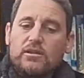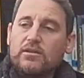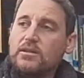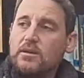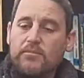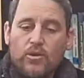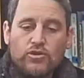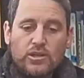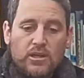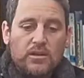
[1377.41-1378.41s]
There's
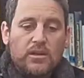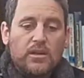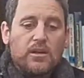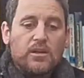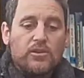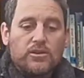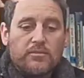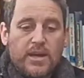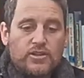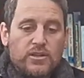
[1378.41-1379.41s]
emotion, there's
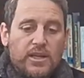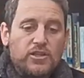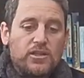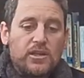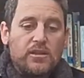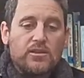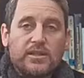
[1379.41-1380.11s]
imagination,